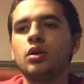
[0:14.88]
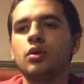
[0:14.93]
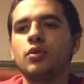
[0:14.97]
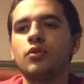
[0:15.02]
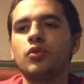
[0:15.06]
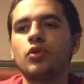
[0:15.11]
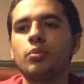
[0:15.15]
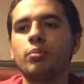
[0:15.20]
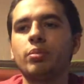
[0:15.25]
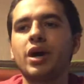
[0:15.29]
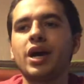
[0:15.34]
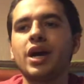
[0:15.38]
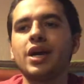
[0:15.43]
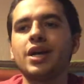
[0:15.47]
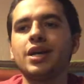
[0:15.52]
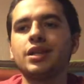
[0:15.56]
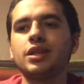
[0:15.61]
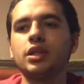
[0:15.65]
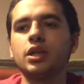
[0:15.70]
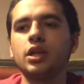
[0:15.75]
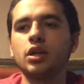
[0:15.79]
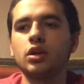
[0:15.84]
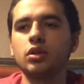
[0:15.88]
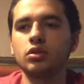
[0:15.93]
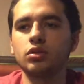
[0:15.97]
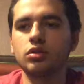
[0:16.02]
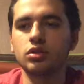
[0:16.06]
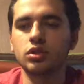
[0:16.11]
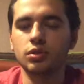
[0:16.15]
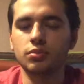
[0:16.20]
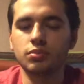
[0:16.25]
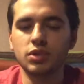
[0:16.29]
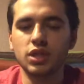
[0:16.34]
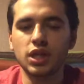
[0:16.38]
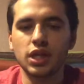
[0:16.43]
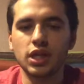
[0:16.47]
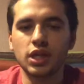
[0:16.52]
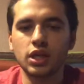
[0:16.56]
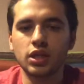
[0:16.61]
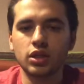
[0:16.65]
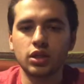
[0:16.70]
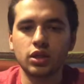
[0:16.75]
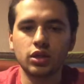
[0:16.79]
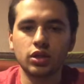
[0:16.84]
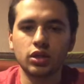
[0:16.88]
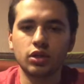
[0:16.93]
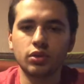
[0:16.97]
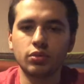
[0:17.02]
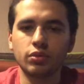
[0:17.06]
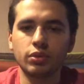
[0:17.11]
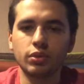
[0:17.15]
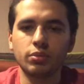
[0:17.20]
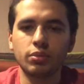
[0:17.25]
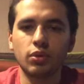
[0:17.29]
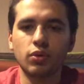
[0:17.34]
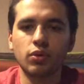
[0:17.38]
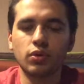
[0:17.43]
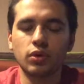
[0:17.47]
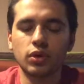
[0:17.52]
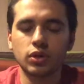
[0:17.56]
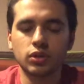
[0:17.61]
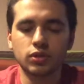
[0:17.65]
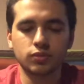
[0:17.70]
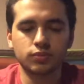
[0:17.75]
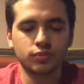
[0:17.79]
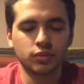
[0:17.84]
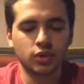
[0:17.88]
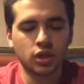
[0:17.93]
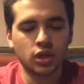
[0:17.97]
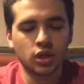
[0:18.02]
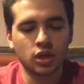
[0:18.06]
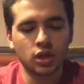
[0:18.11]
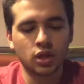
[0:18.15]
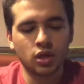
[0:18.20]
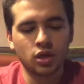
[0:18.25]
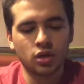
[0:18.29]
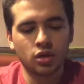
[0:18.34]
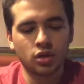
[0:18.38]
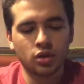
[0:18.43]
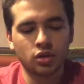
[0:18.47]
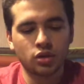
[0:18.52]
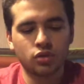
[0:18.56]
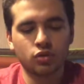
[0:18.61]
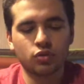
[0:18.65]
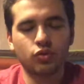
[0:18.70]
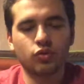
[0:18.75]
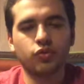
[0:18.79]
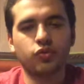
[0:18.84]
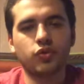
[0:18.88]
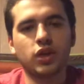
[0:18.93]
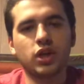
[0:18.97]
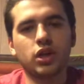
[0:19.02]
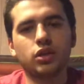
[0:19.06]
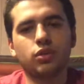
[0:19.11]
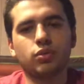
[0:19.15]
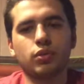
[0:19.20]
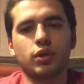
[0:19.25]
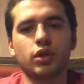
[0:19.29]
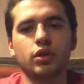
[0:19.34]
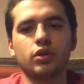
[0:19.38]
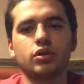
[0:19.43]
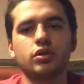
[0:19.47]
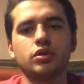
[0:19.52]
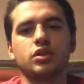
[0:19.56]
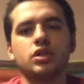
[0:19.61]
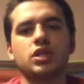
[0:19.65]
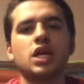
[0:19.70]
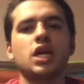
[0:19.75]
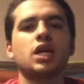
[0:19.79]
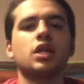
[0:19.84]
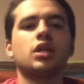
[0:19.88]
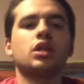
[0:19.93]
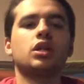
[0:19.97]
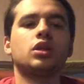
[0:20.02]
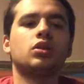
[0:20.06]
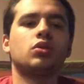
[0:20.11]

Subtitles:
For by it the elders obtained a good report. Through faith we understand that